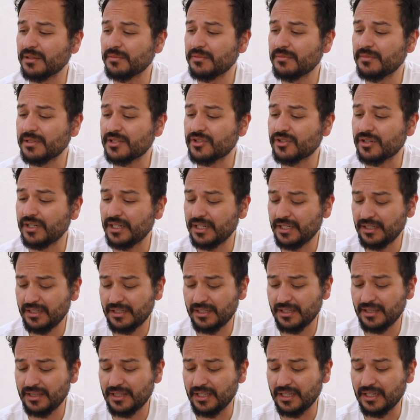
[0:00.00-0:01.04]
give them a try.
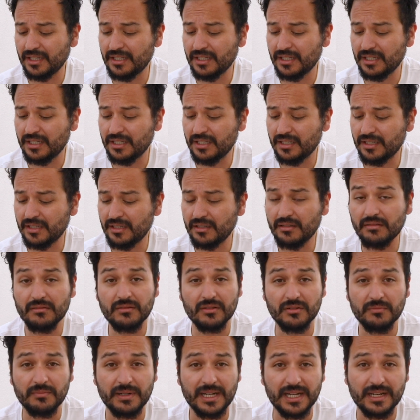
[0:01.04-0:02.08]
I think
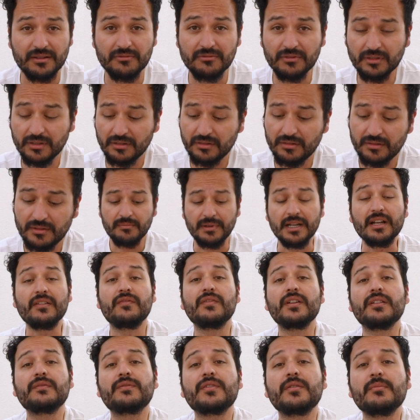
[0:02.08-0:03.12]
your body will
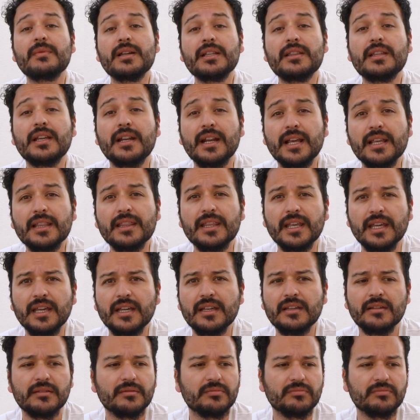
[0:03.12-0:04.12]
benefit from it, and I think